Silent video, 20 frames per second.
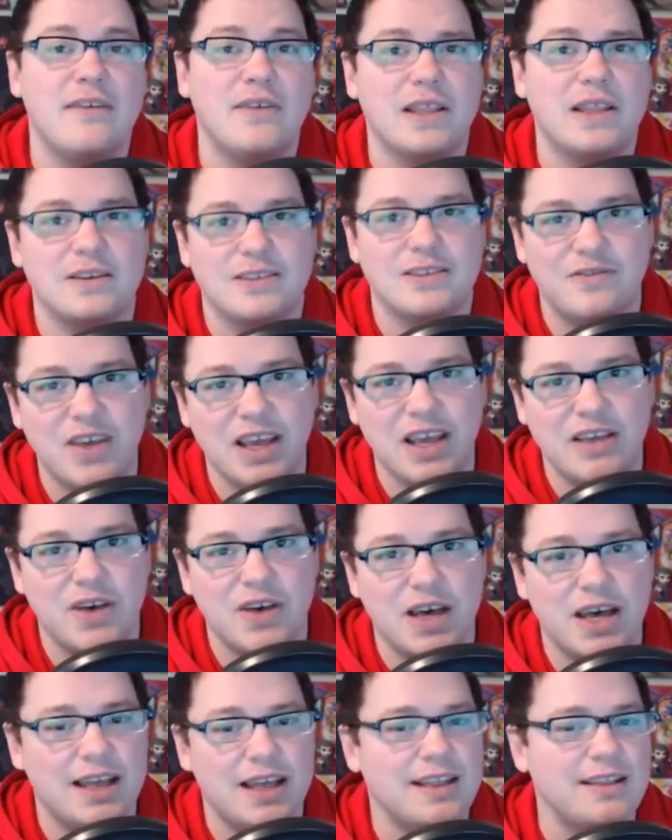there's
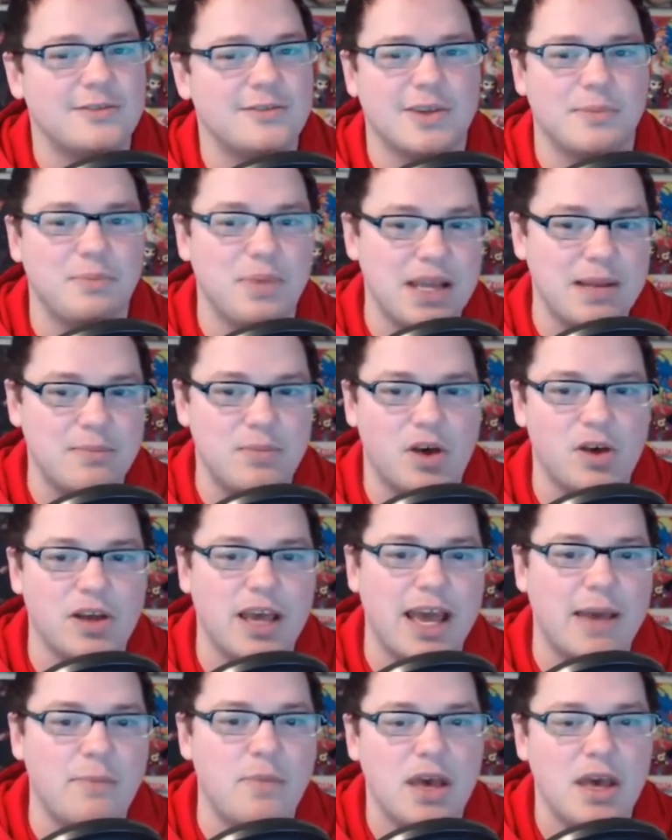FIFA, I think there's a pinball
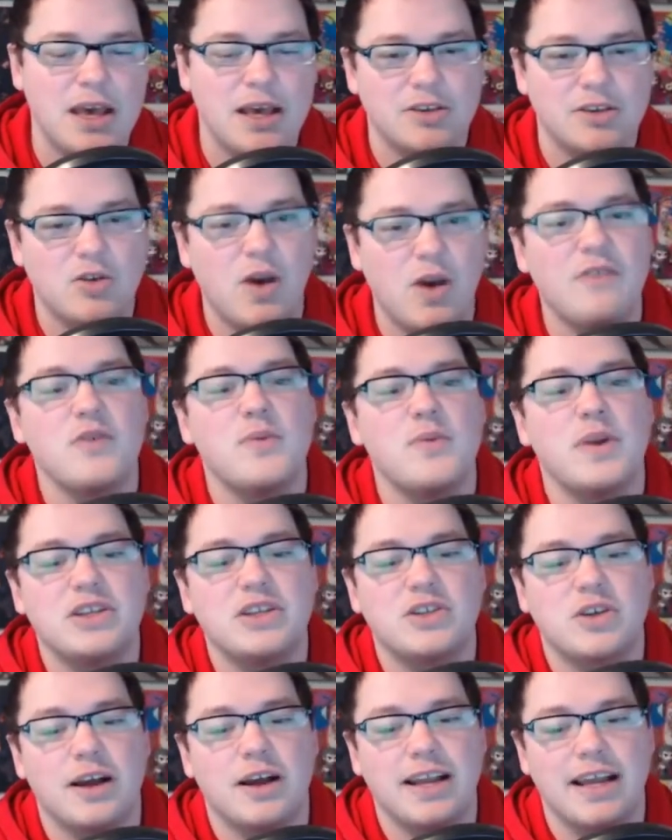game. So everybody's
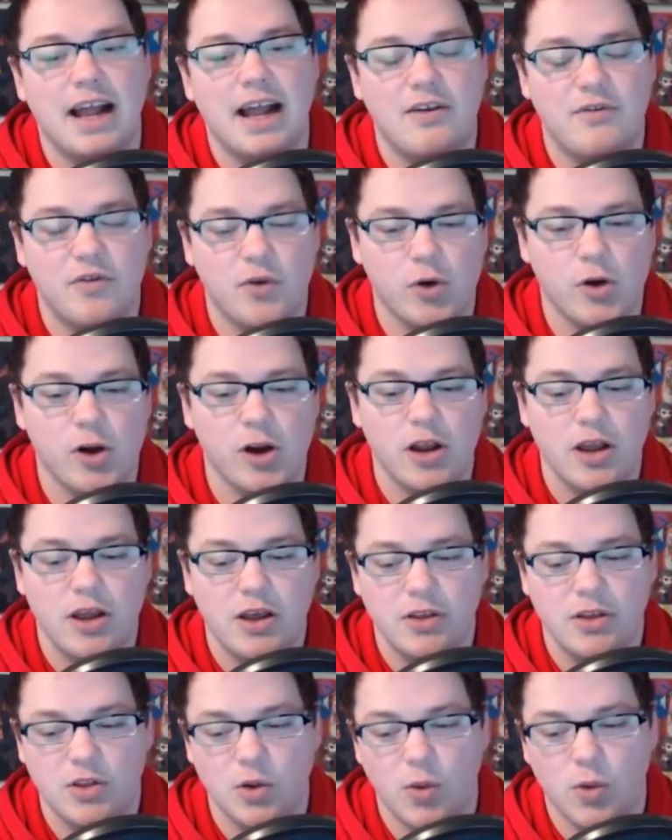trying to get out for
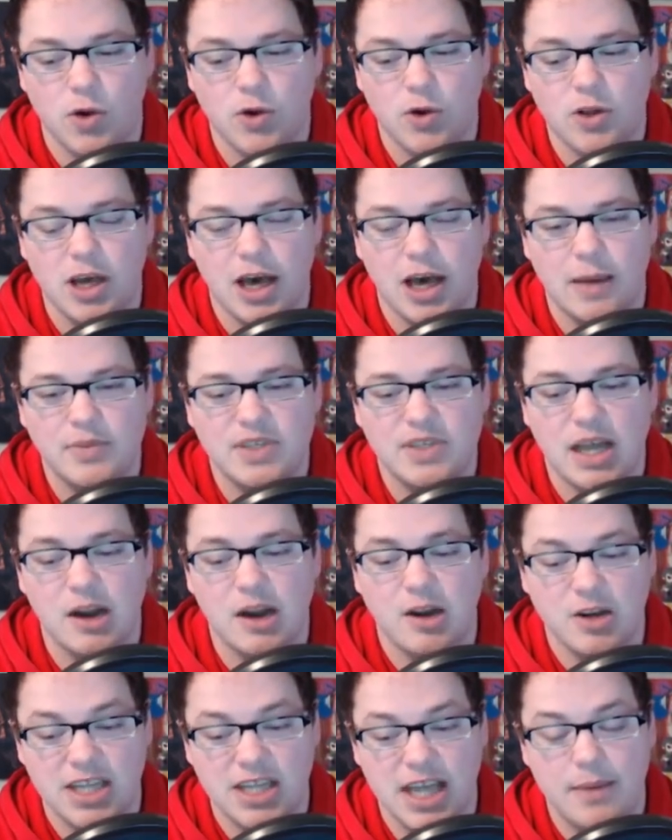the World Cup.
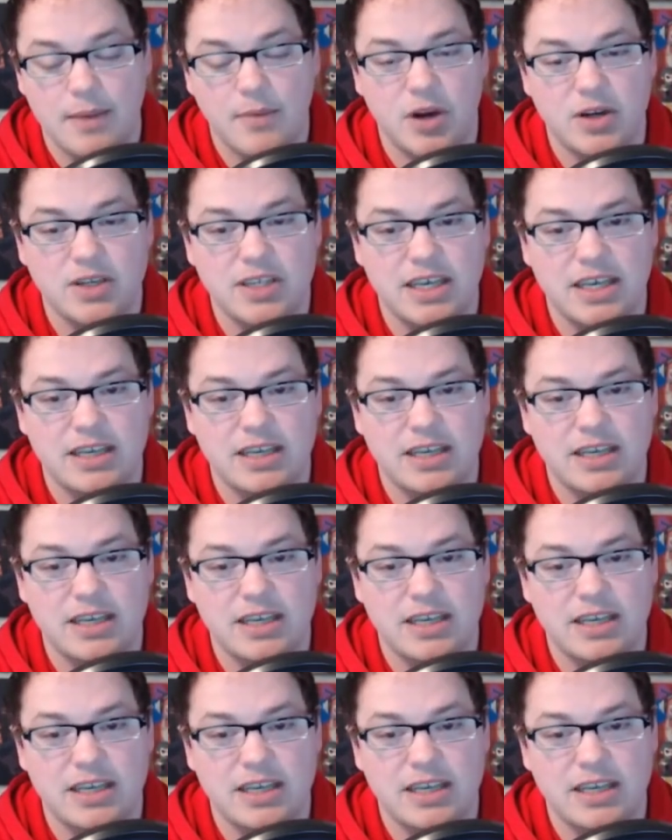Soccer Slammers is